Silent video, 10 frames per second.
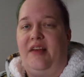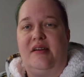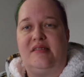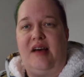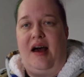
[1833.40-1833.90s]

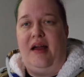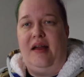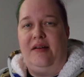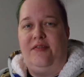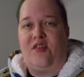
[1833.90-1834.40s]

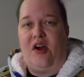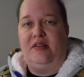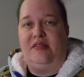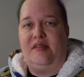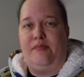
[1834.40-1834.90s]
side
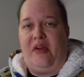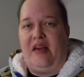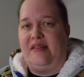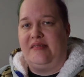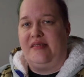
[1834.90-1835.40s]
front
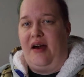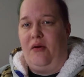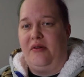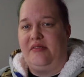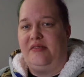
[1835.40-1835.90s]
piece that
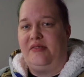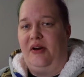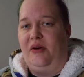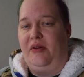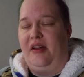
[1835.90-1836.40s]
was
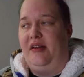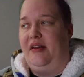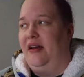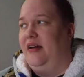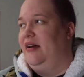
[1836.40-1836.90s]
sewn
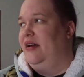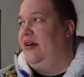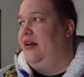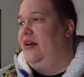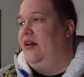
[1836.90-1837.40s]
in
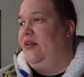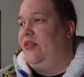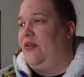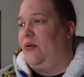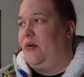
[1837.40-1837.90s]

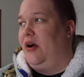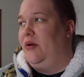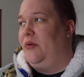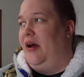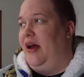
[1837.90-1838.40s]
the
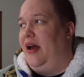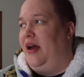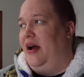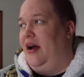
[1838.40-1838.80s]
wrong way